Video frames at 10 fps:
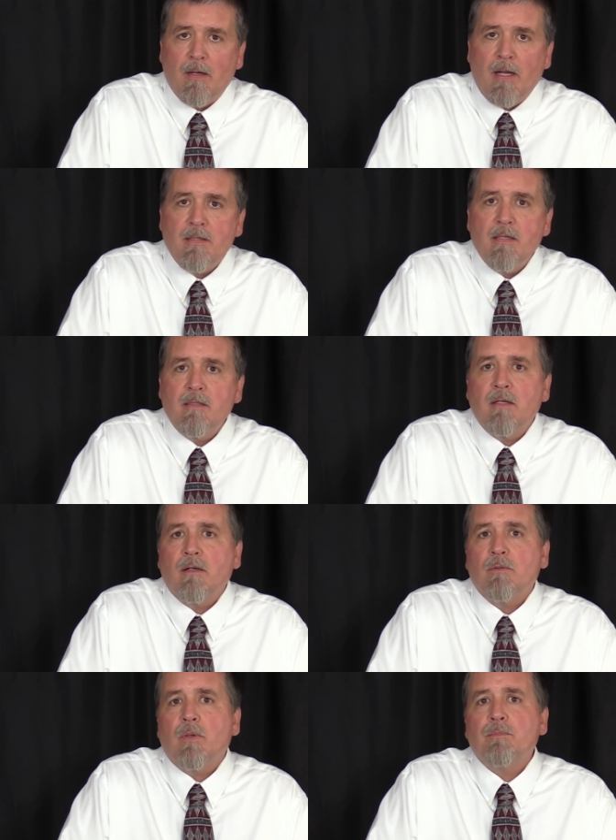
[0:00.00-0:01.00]
I
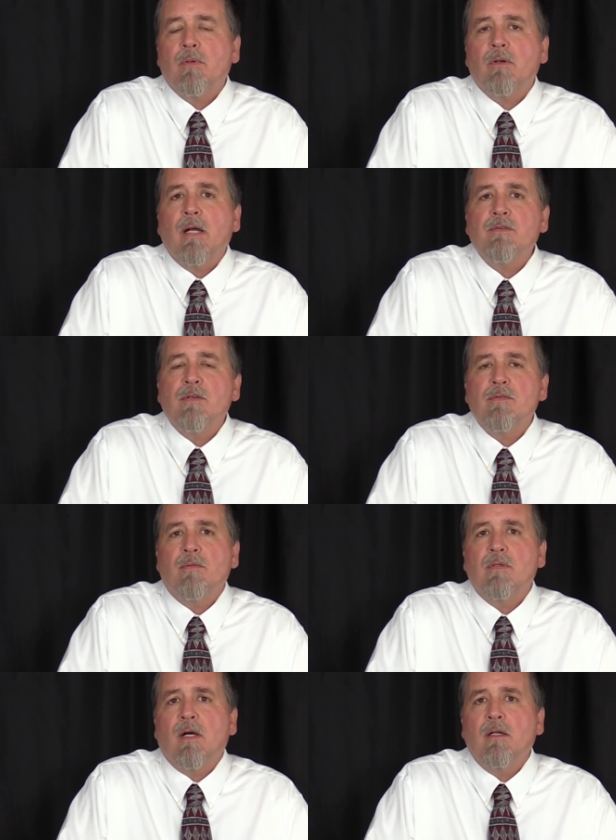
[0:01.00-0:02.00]
detailed what progressives
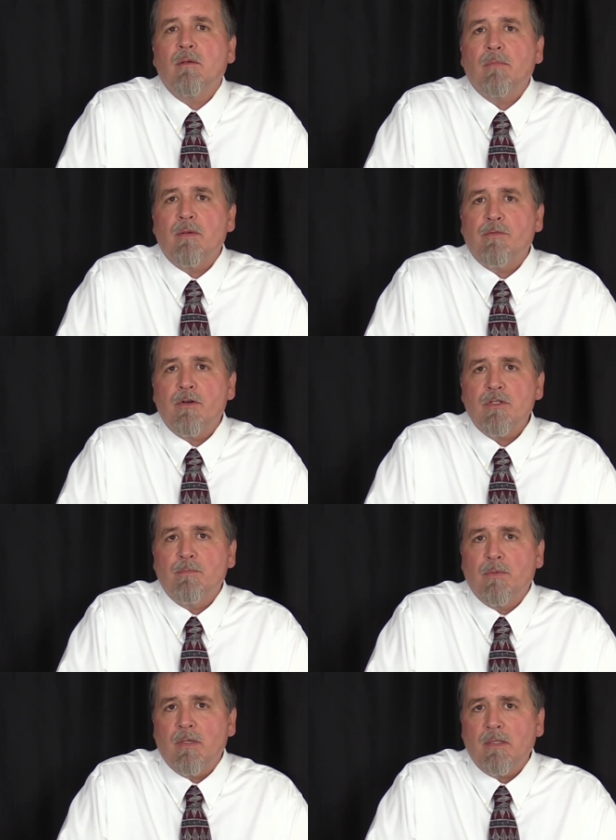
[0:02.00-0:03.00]
have done in my
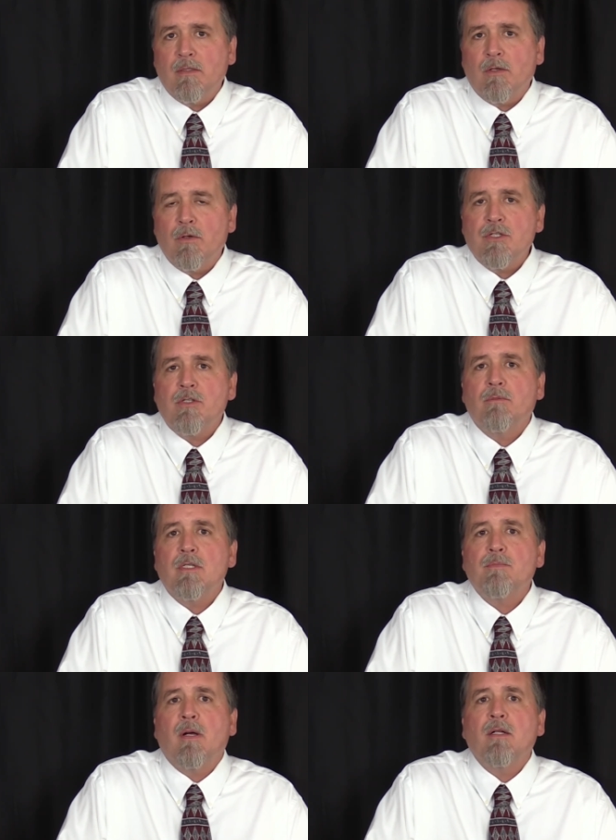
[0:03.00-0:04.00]
first book, The Christian
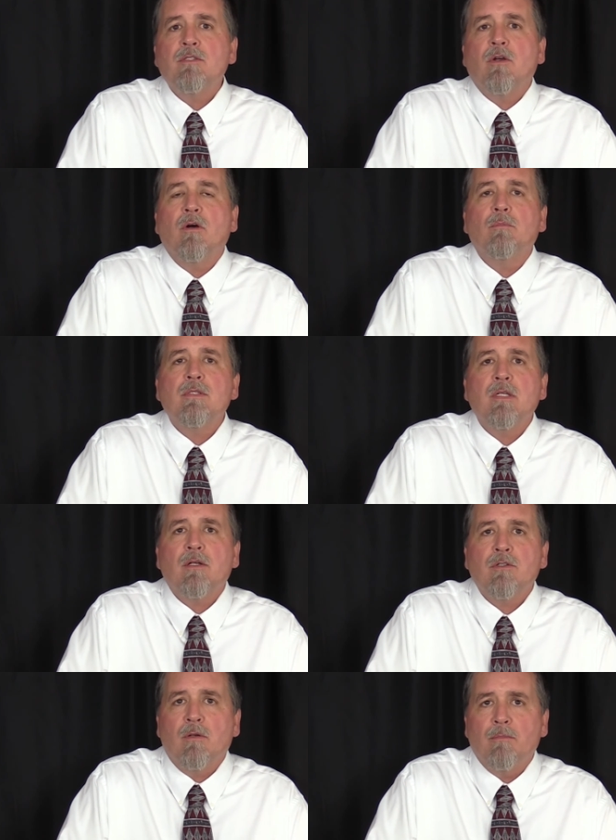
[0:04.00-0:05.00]
Response to
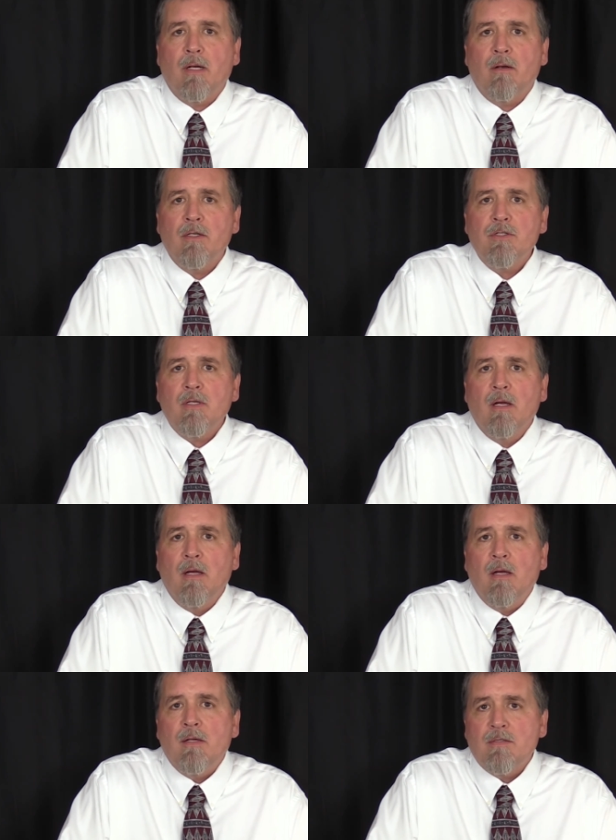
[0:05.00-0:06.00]
Homosexual Marriage,
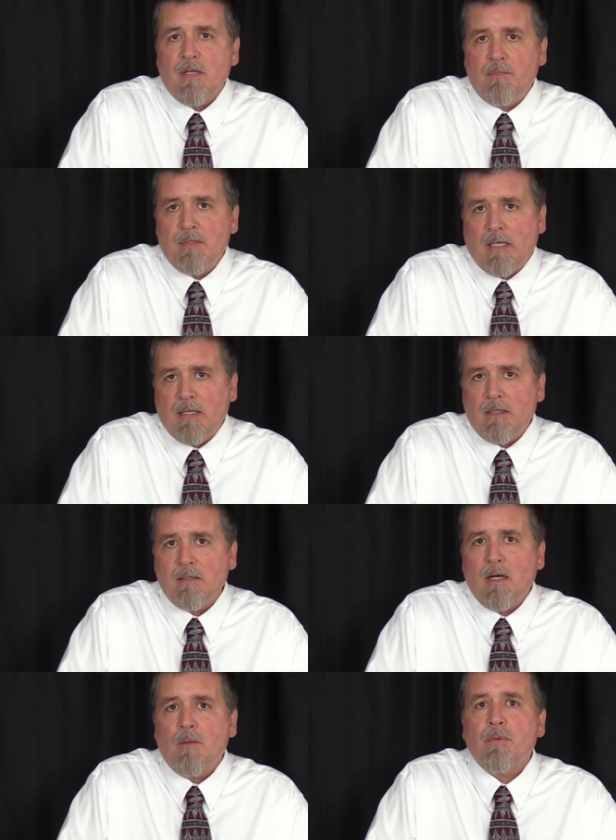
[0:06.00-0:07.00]
subtitled
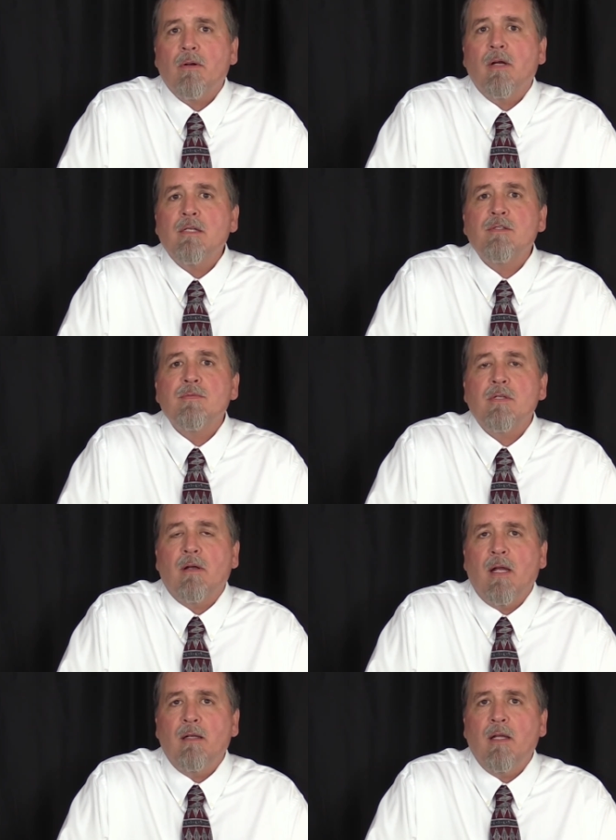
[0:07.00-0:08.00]
How Progressives Are
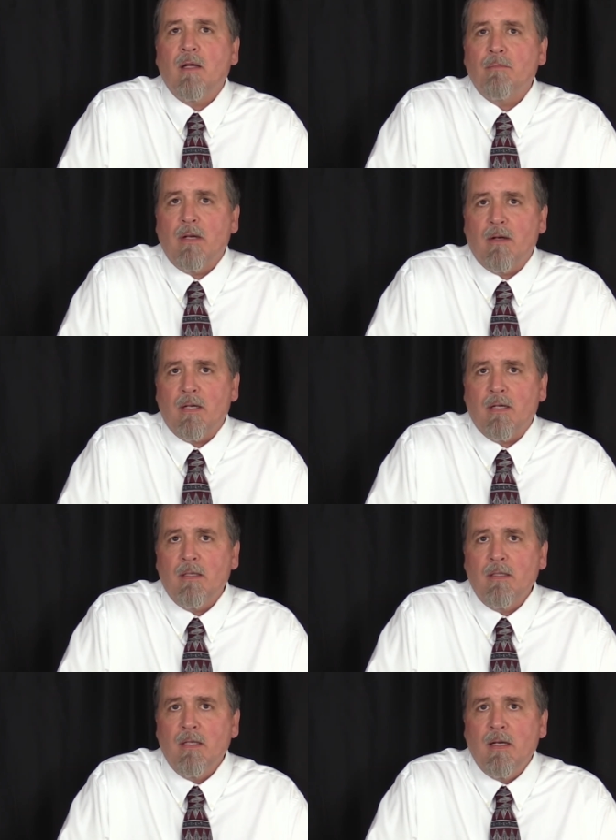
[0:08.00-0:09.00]
Ending America,